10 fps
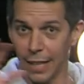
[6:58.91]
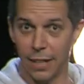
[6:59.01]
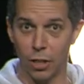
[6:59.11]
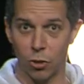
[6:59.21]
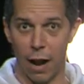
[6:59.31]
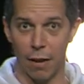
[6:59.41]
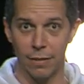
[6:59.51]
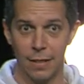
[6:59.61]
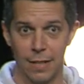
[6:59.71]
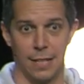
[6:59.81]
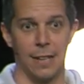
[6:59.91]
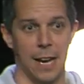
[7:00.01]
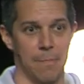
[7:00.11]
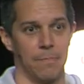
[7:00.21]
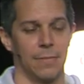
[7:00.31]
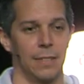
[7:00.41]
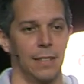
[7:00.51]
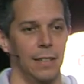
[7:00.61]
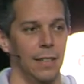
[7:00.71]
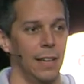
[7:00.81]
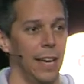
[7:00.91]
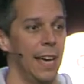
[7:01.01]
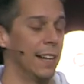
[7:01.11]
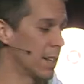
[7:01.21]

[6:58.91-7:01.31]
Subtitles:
in the crowd today. And it